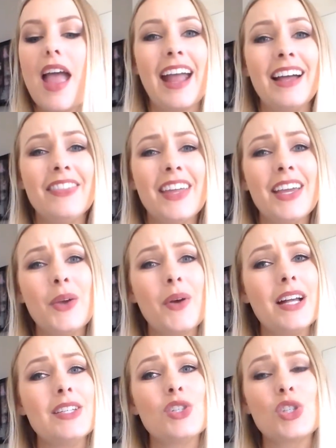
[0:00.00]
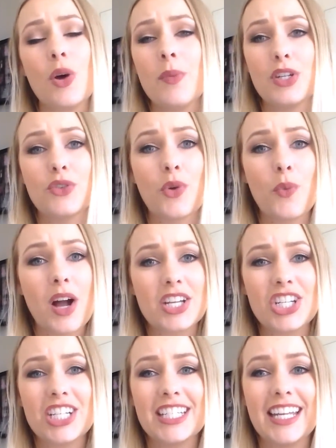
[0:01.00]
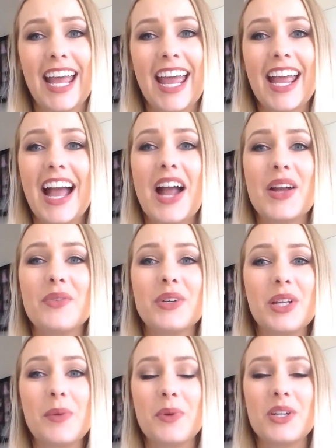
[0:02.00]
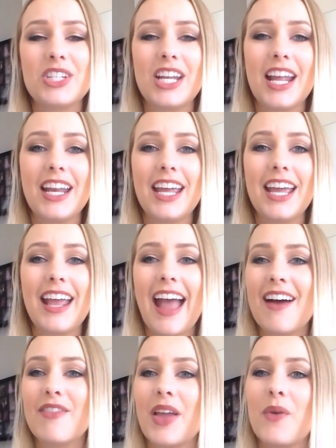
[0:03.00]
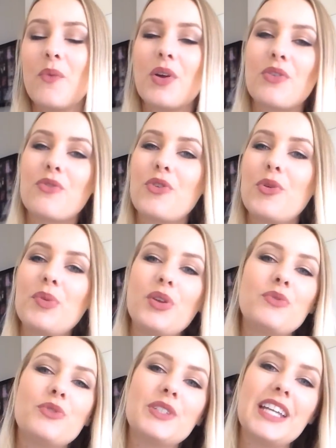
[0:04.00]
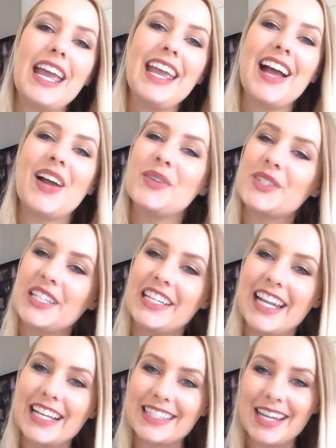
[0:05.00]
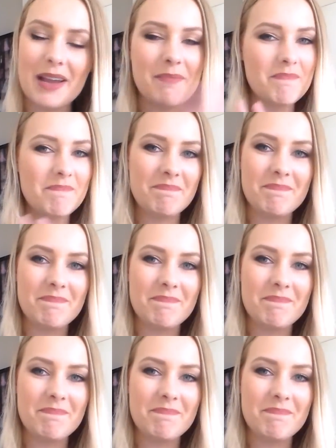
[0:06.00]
And thank you guys so much for watching today. I really appreciate it. Have a wonderful, beautiful day. I will see you next time.